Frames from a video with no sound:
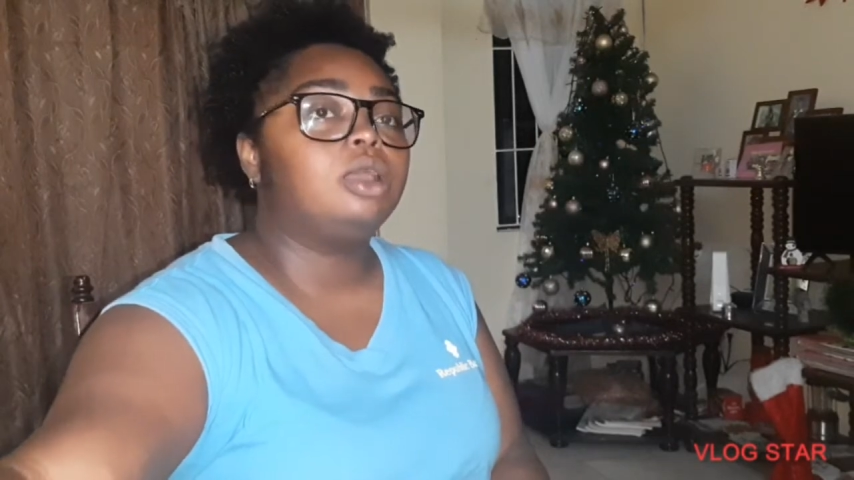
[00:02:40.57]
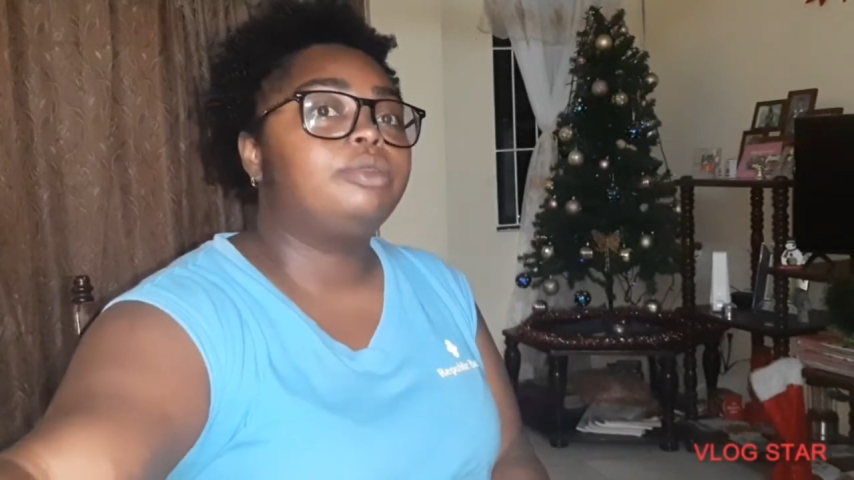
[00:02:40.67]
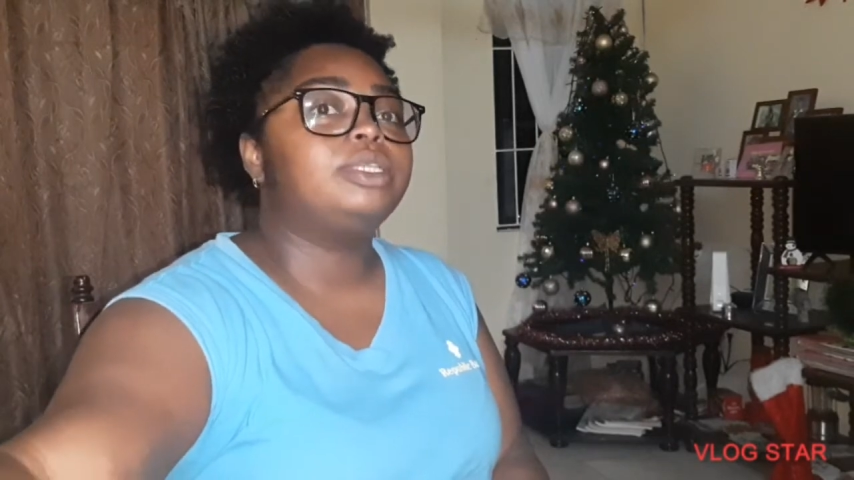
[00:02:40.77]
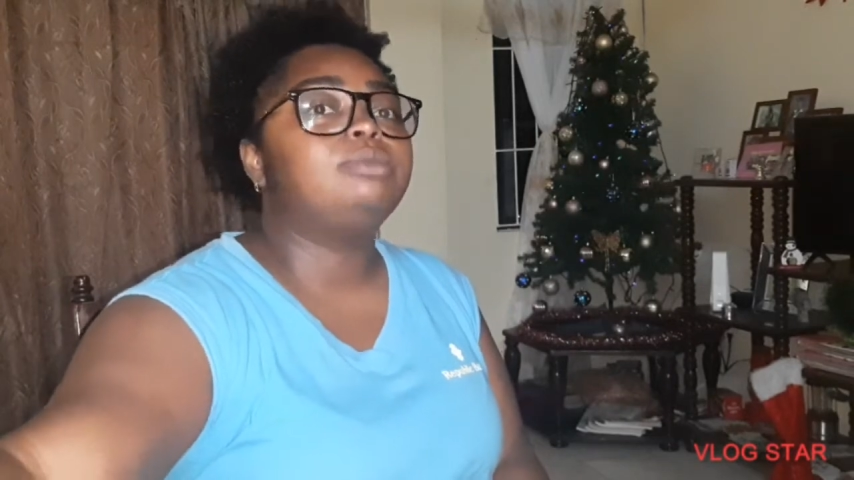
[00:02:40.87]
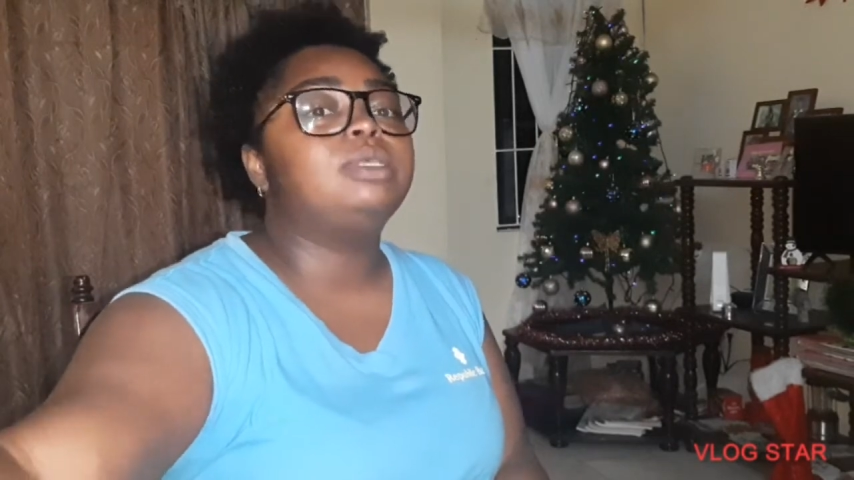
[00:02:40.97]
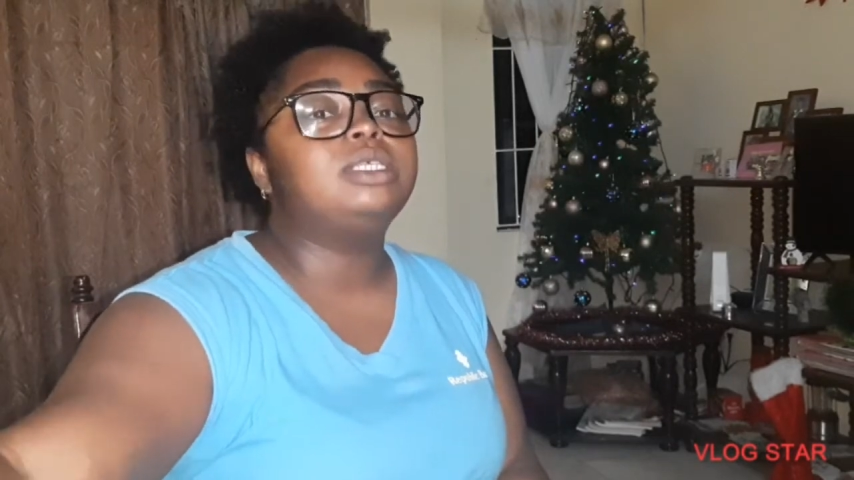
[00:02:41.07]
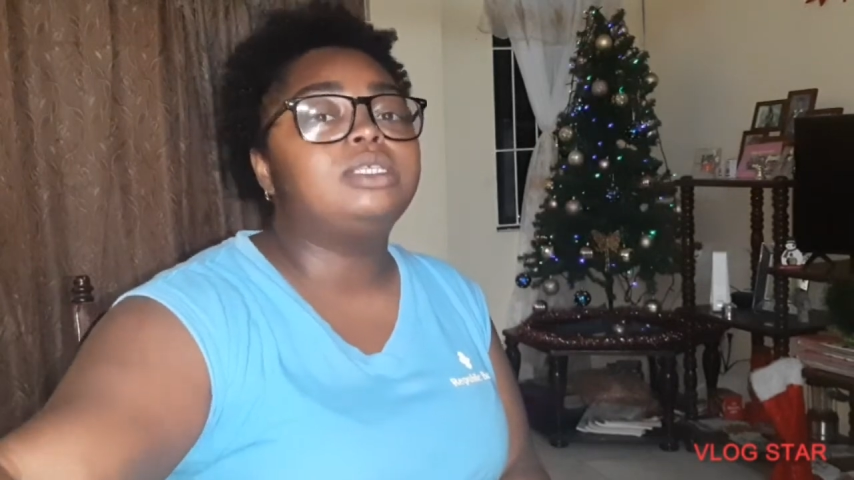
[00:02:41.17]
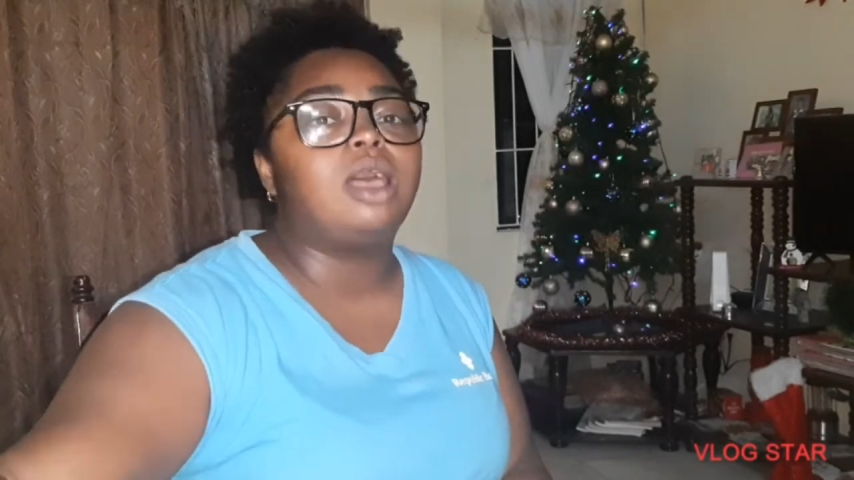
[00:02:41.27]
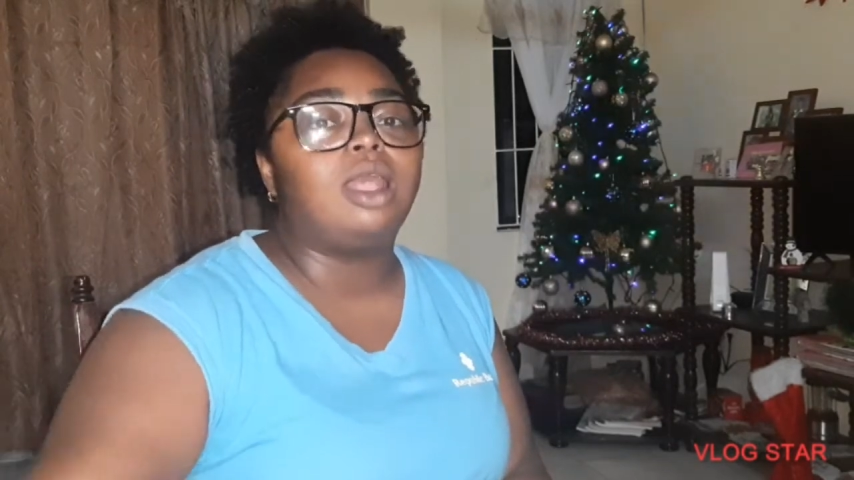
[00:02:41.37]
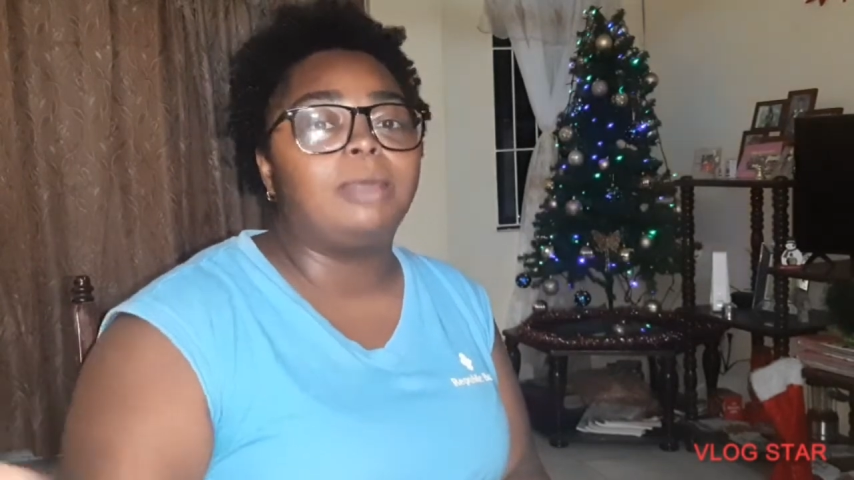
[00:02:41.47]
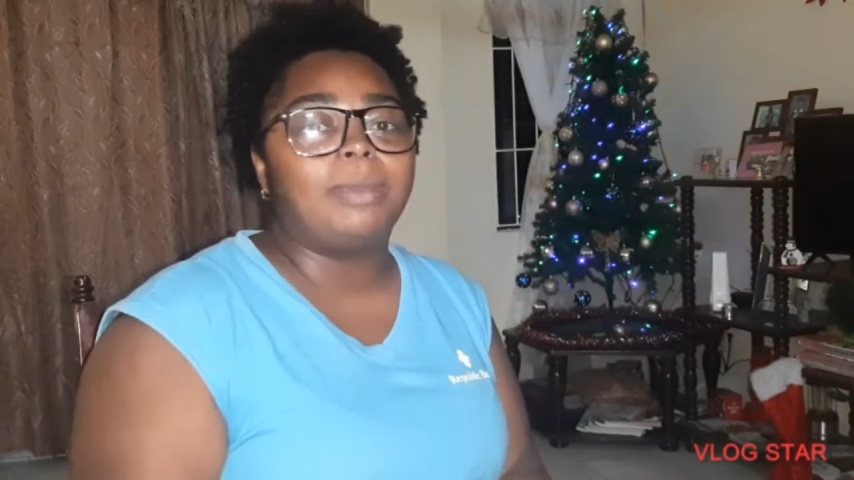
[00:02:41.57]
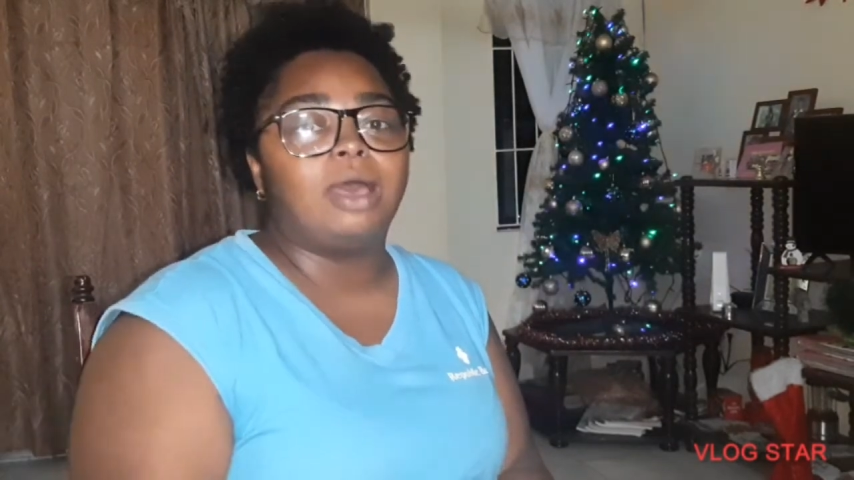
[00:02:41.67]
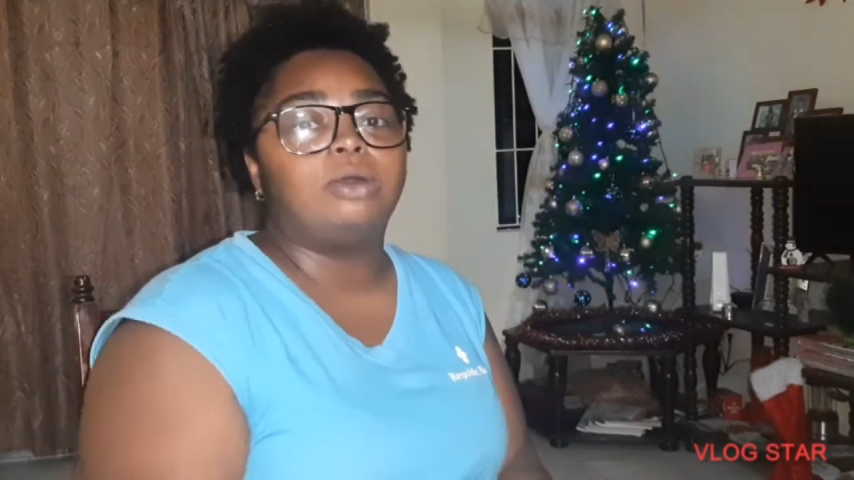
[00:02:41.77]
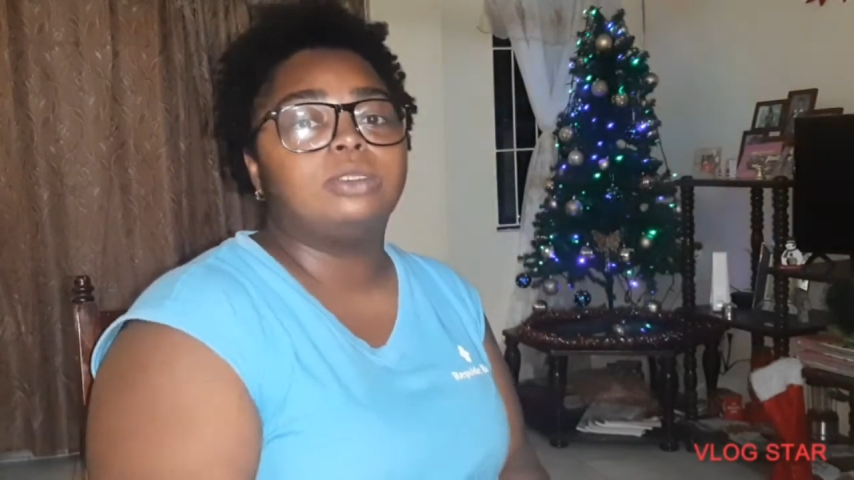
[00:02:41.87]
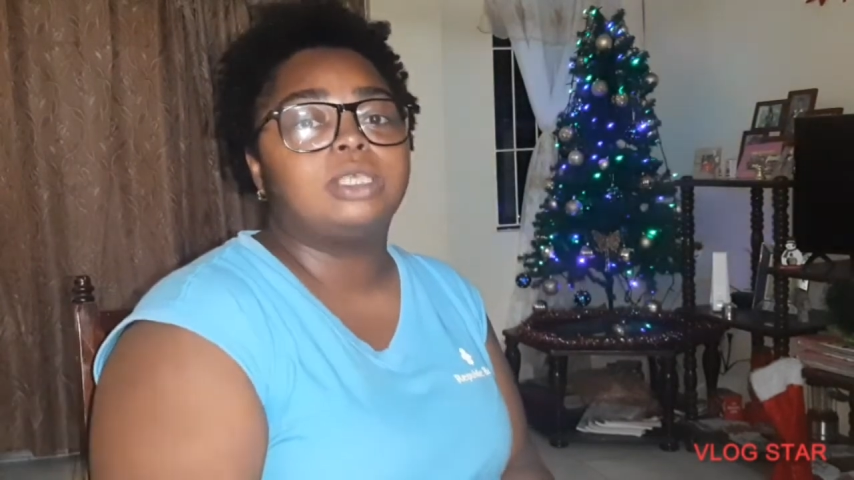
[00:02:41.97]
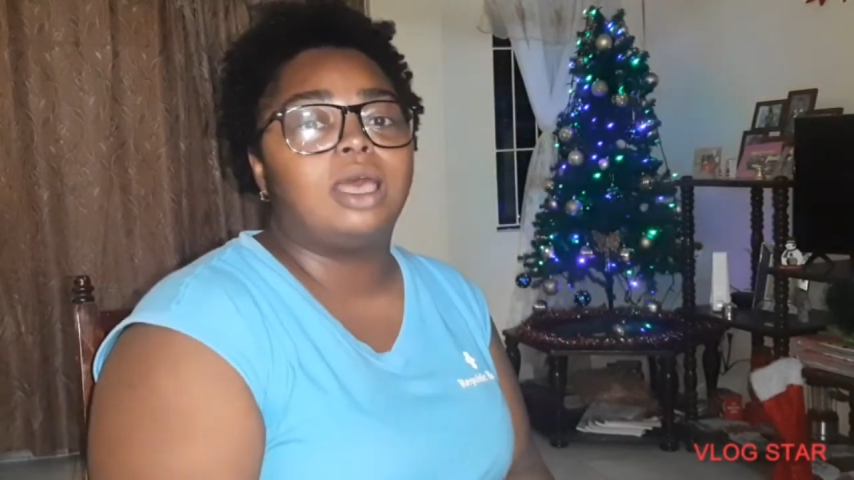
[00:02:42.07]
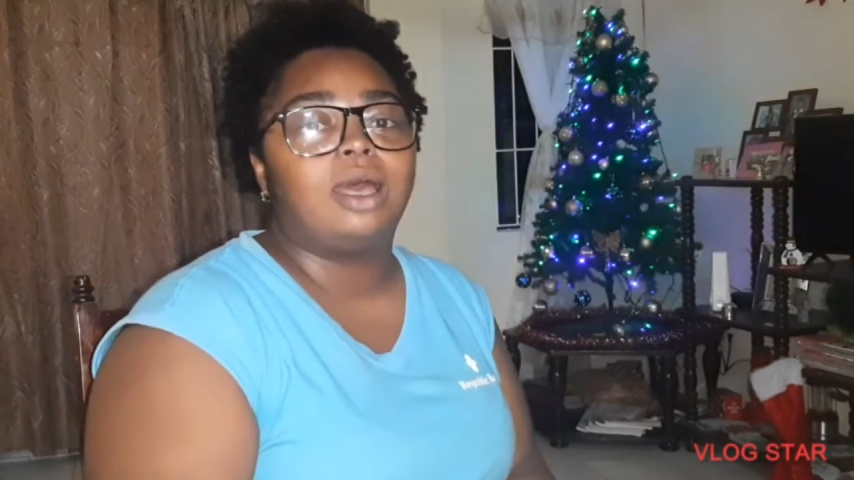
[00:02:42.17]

Christmas is all about